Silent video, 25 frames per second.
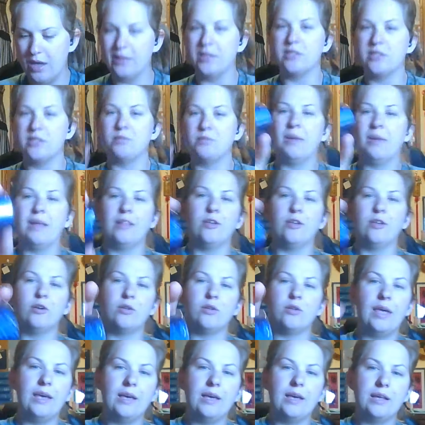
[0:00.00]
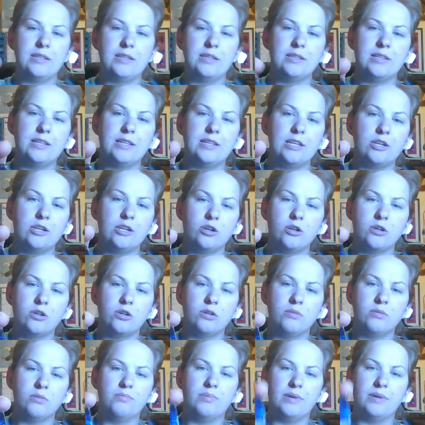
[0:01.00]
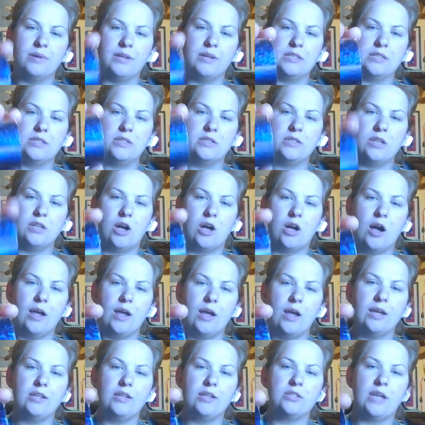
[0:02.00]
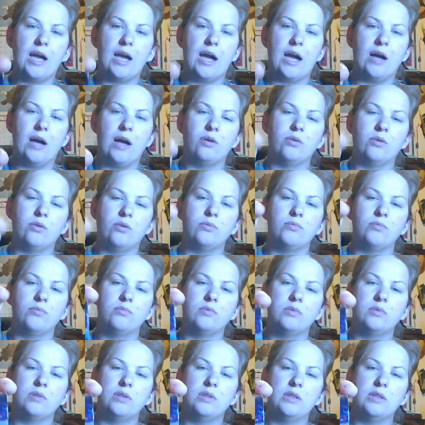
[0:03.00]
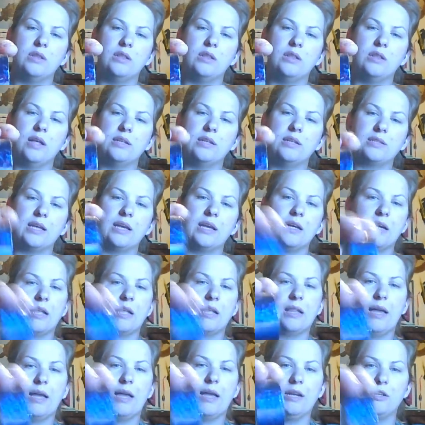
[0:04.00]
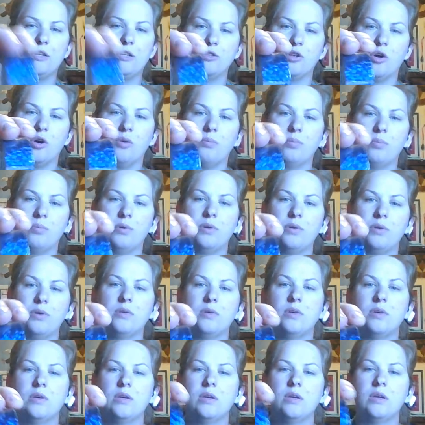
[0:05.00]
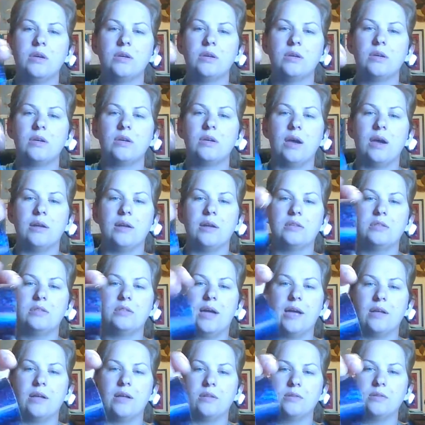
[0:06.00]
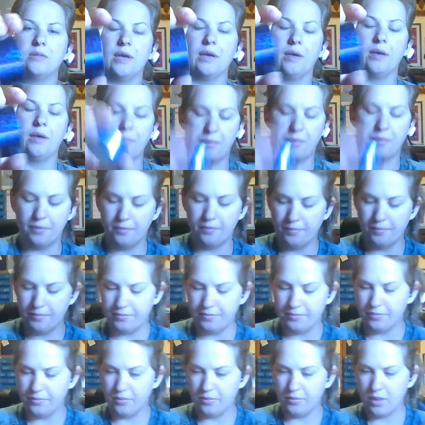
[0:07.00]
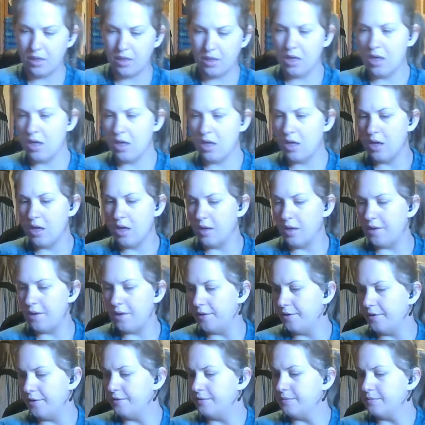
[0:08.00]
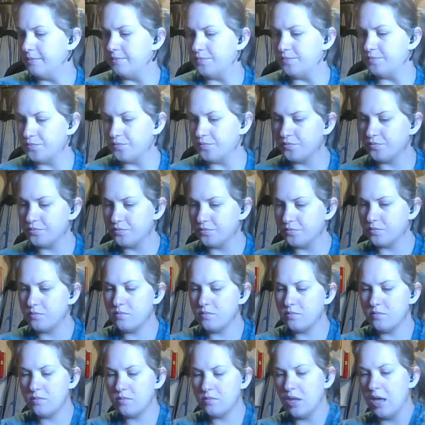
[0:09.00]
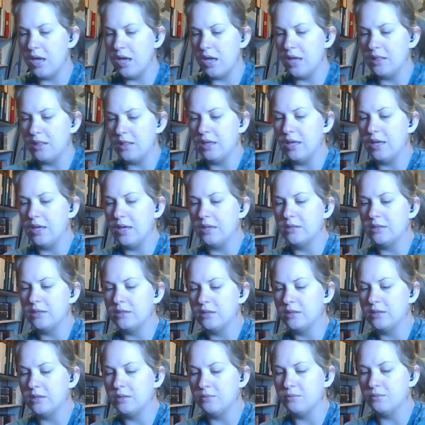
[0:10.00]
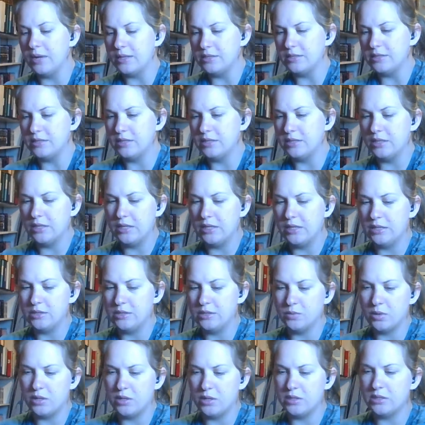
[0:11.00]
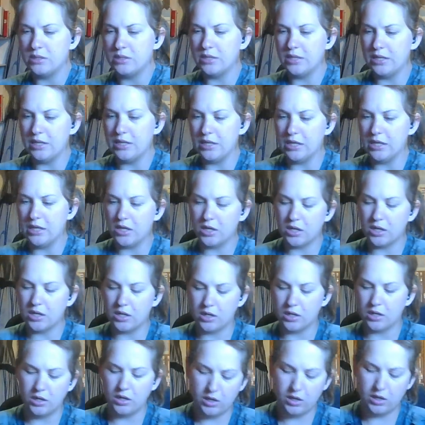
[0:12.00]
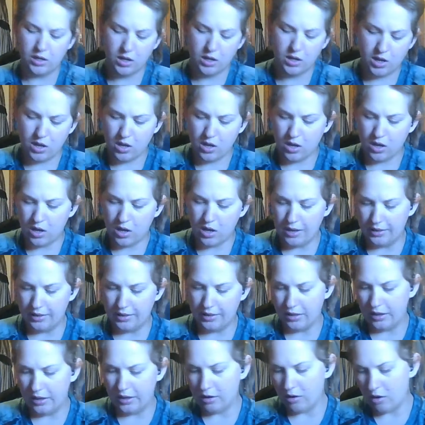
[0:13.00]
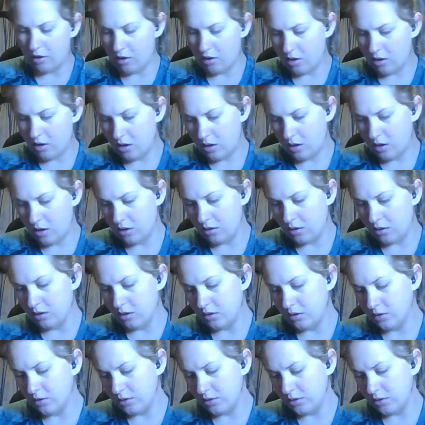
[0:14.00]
And this may look like it's glitter, but it's not. It's like kaleidoscope kind of style tape. And then the rest of these ones here, I think are all,